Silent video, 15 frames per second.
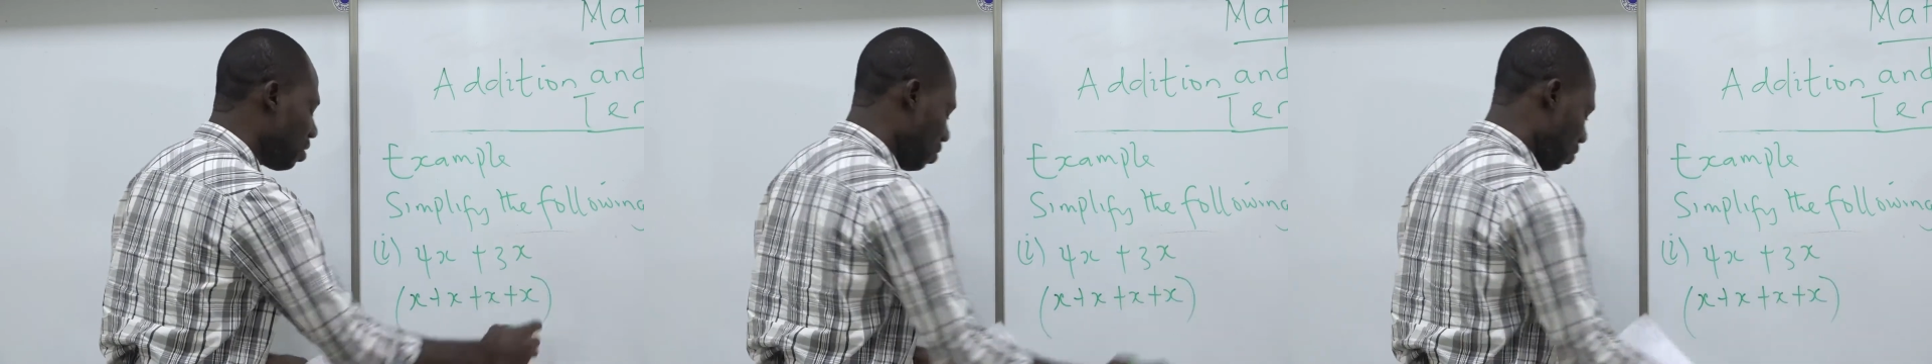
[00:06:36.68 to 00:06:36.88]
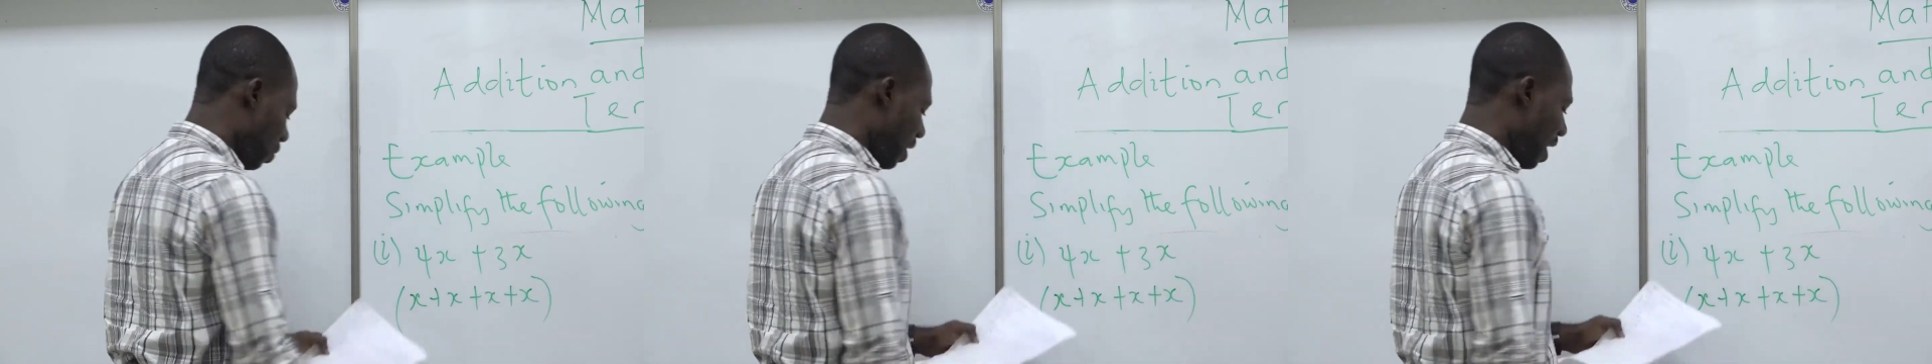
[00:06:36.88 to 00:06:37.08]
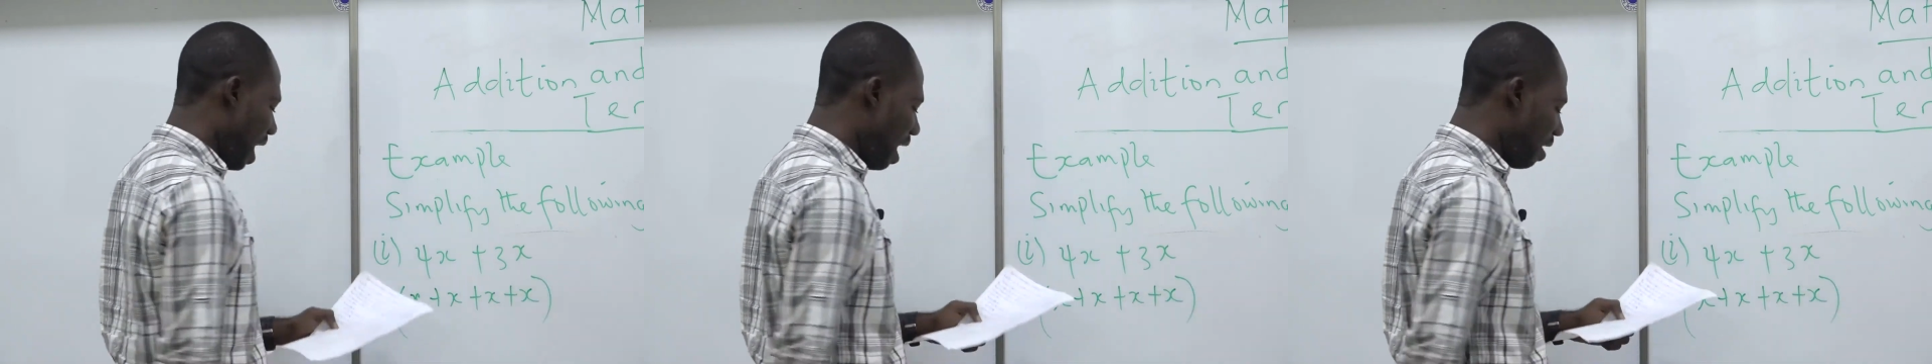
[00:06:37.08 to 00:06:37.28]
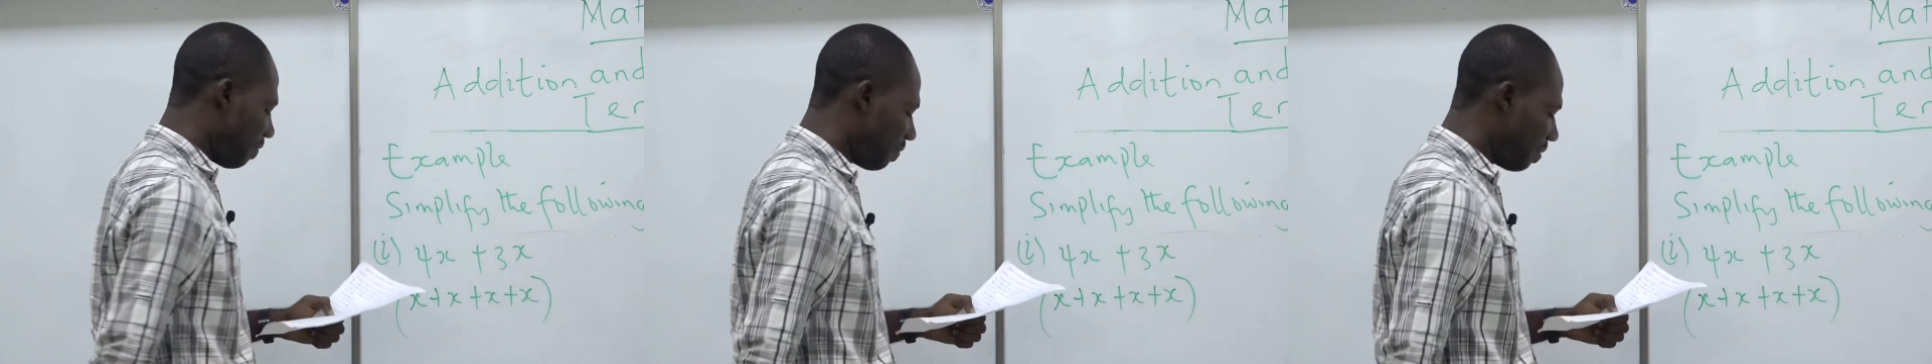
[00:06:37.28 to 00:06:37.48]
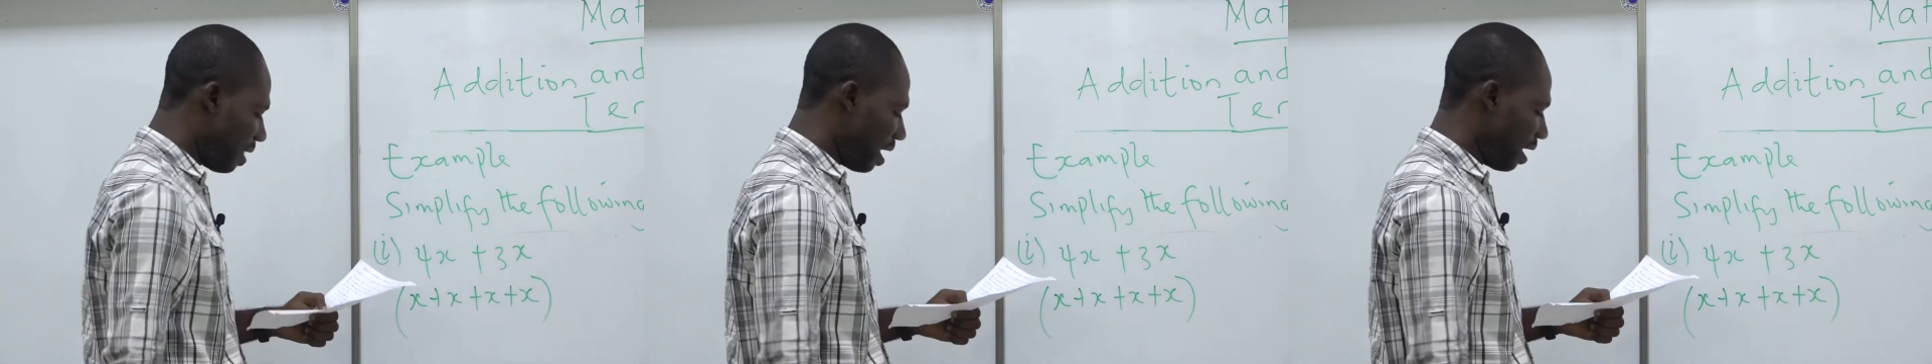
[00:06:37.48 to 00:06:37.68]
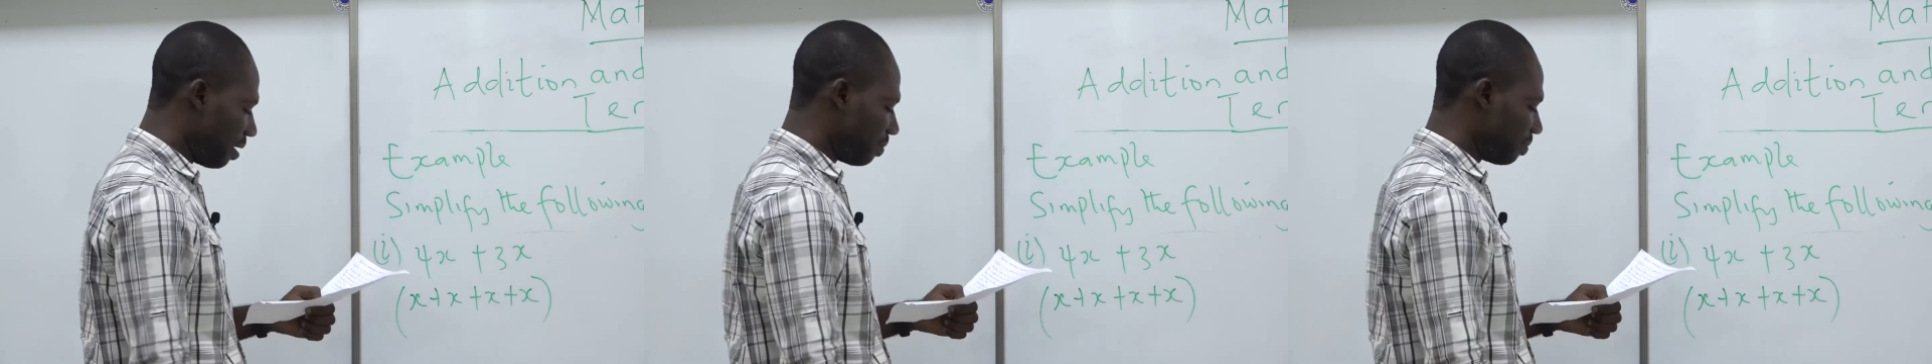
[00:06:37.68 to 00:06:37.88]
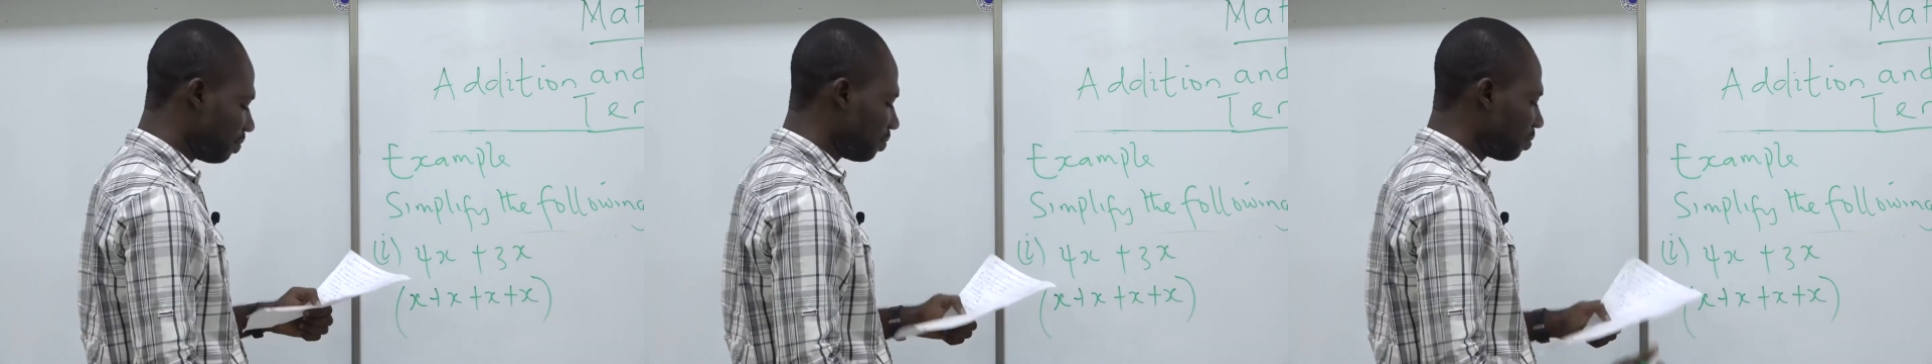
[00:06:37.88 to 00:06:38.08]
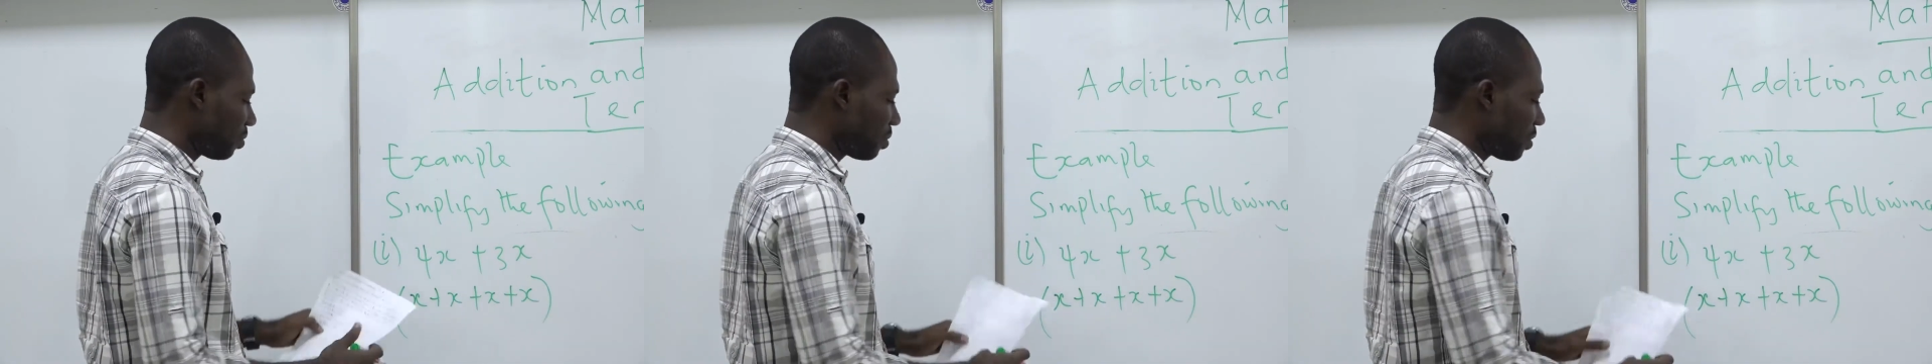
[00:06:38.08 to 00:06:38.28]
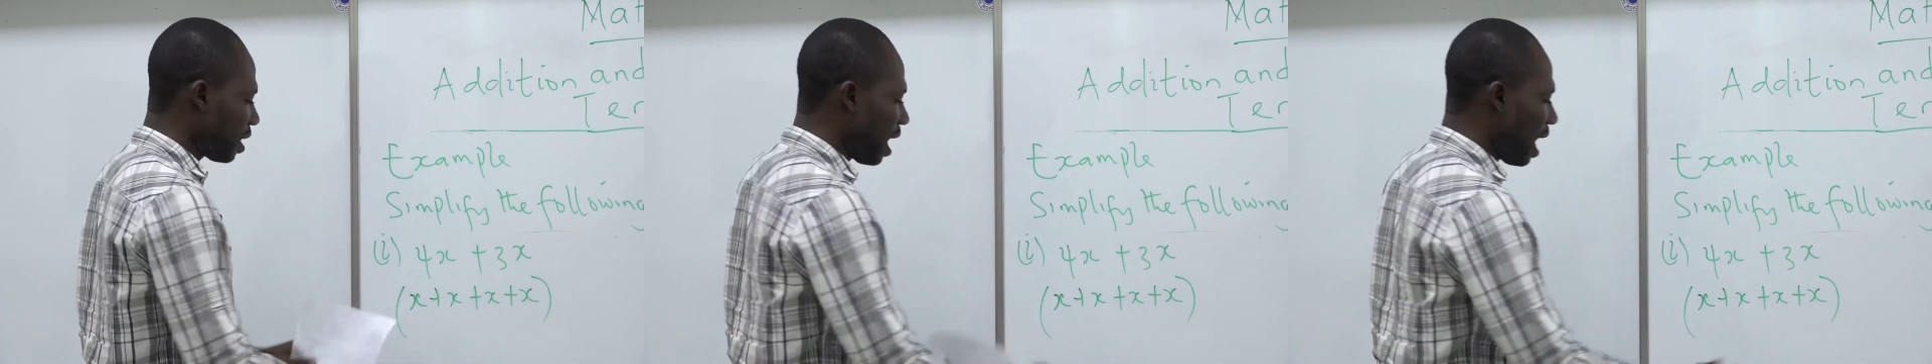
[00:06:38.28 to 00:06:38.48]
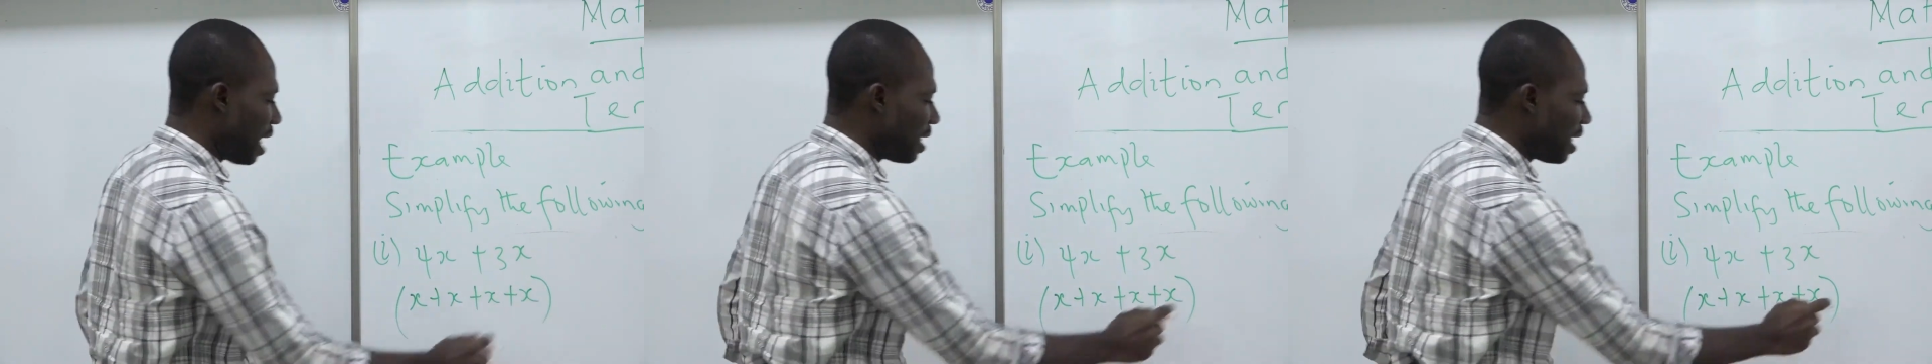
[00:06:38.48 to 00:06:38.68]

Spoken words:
we have there. And